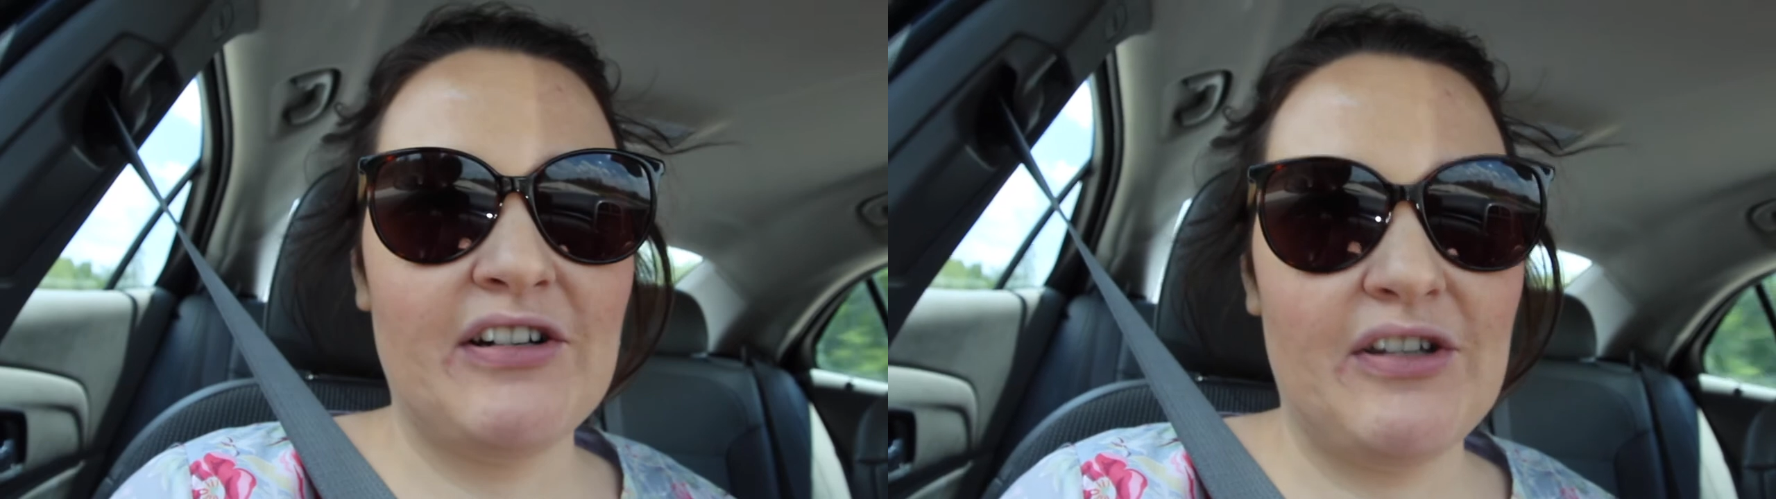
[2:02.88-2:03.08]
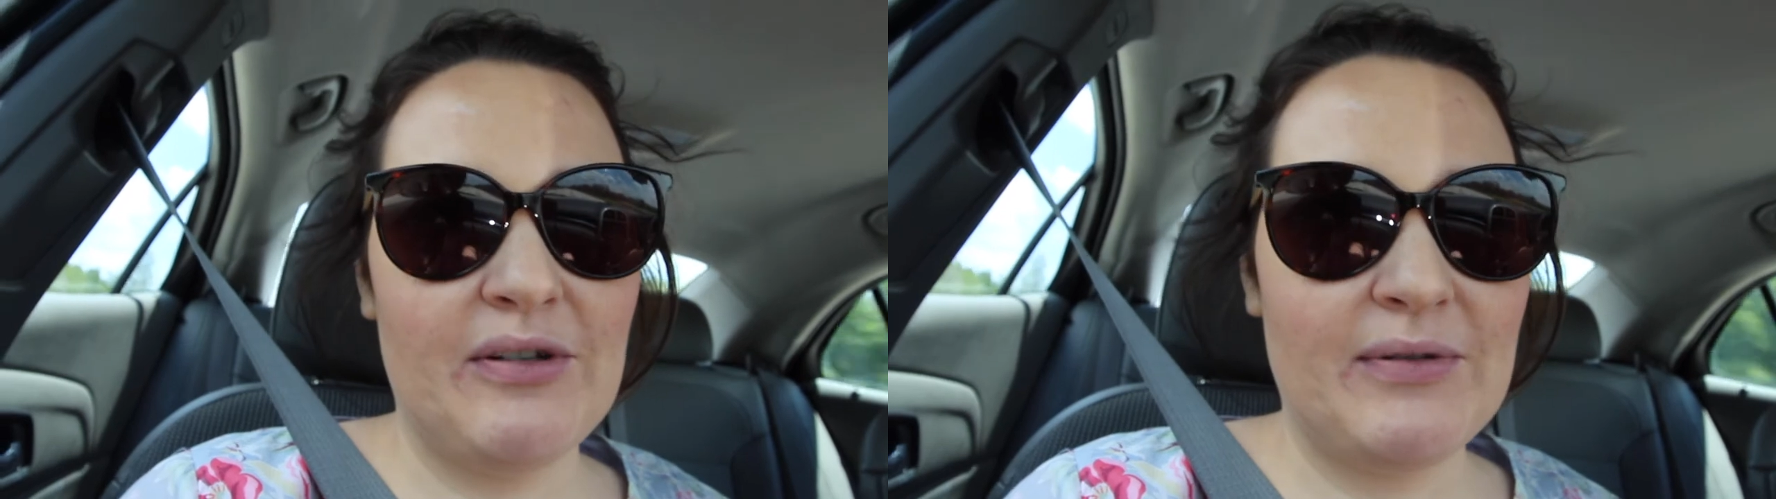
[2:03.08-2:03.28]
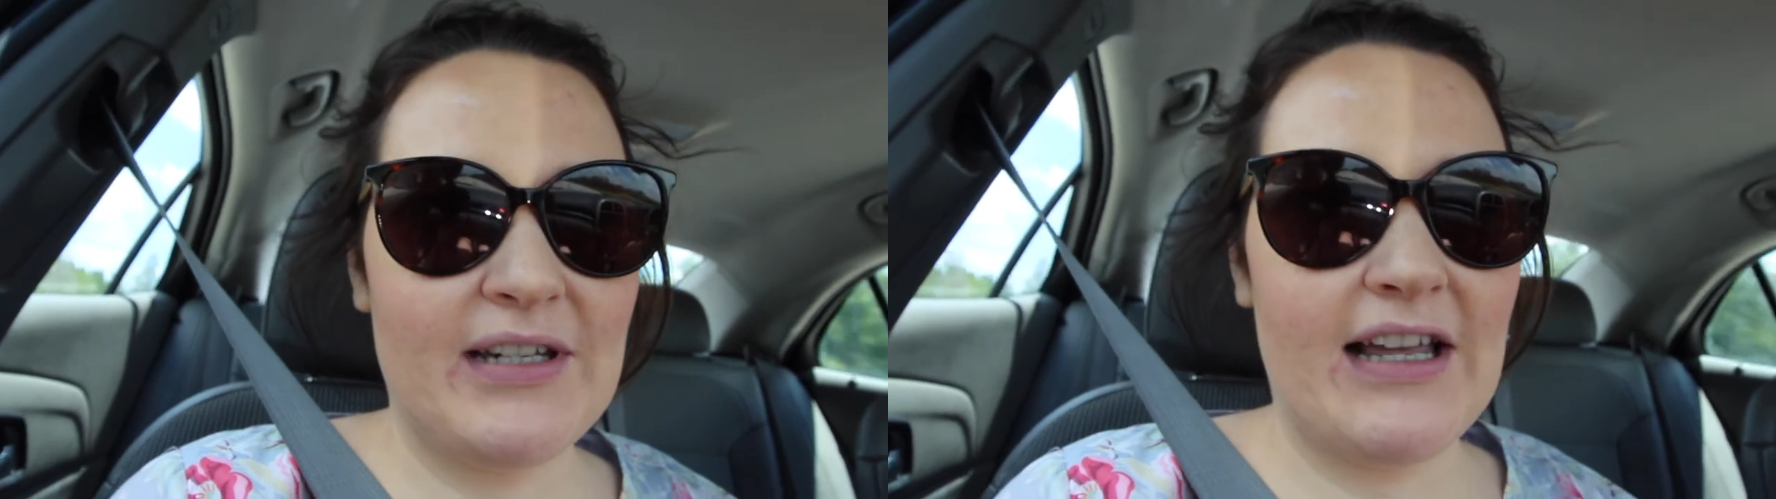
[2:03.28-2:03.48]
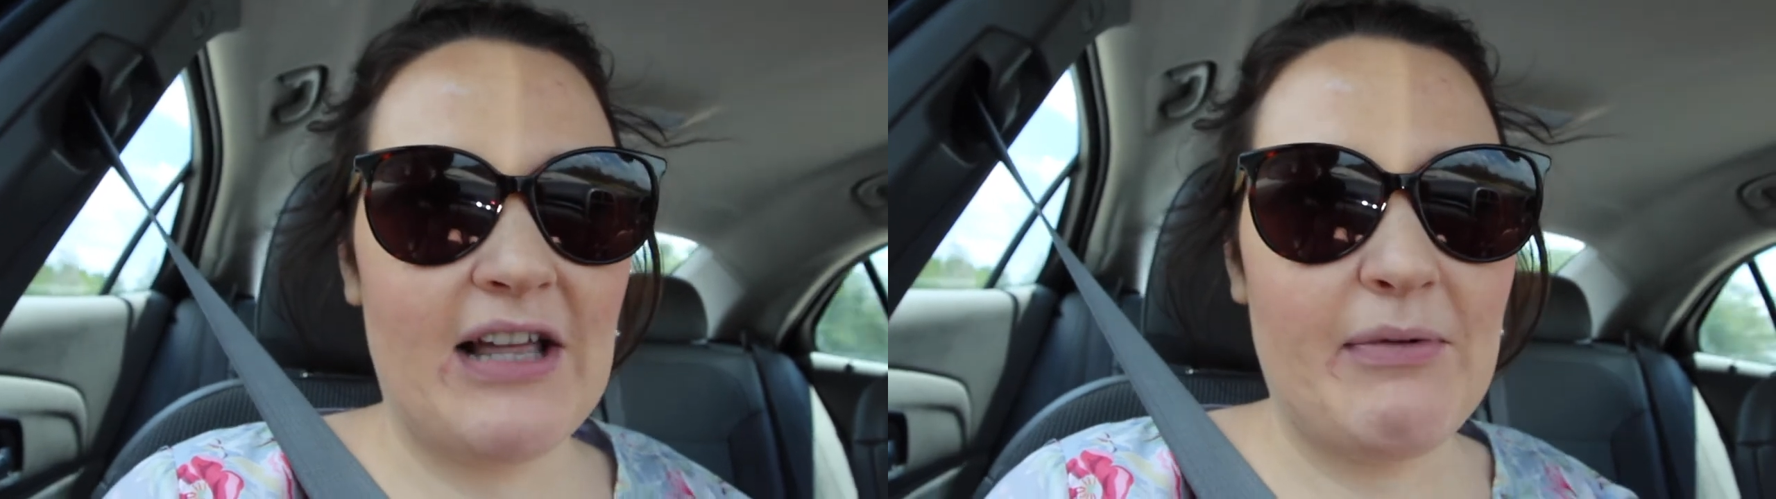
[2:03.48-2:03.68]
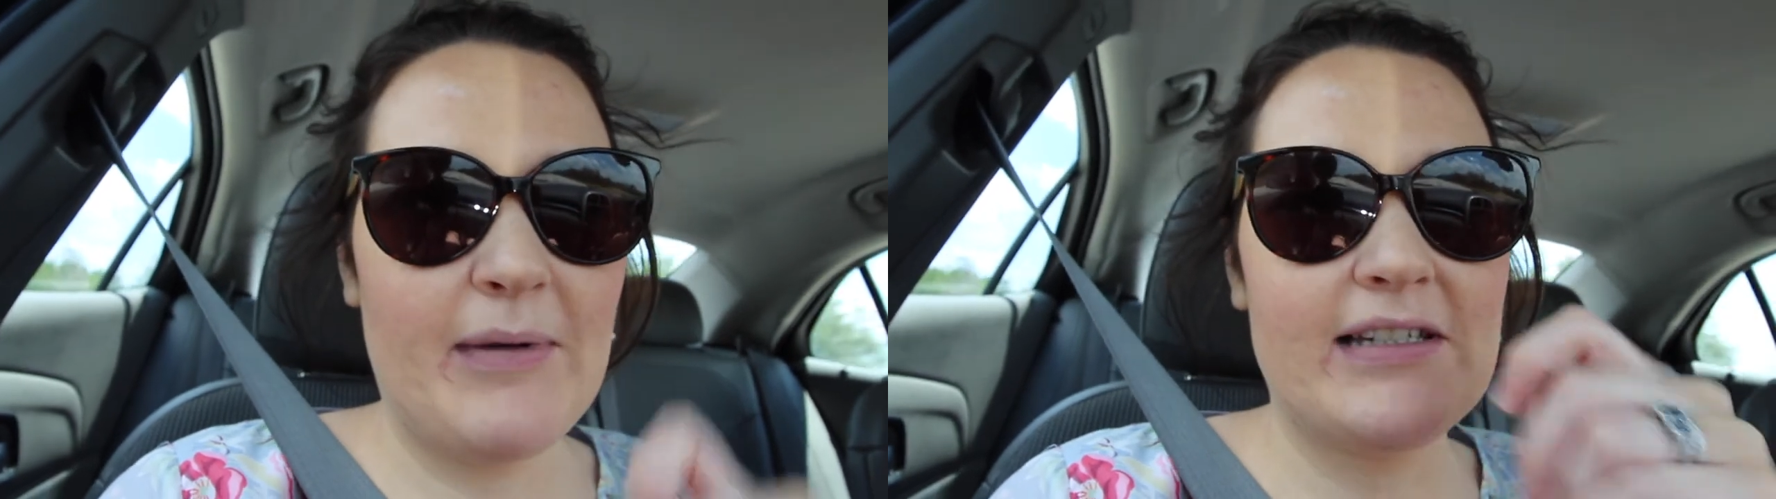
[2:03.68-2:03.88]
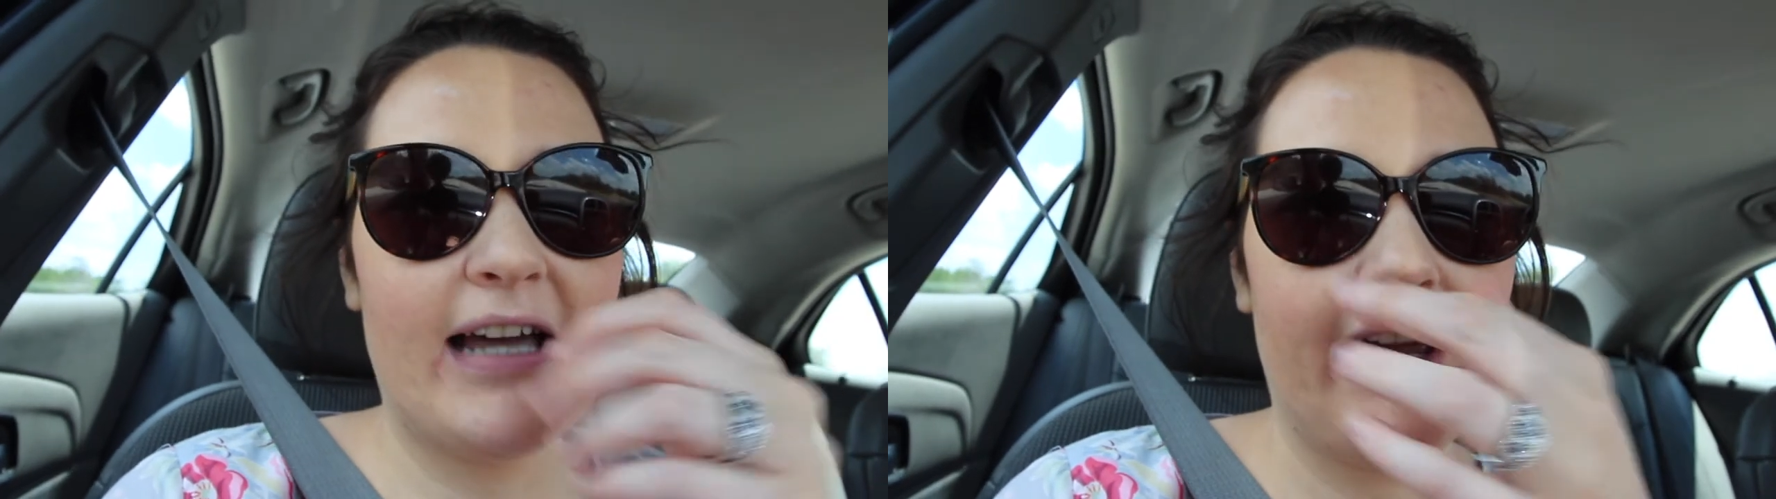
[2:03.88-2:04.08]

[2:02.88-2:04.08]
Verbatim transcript: out the hotel we went to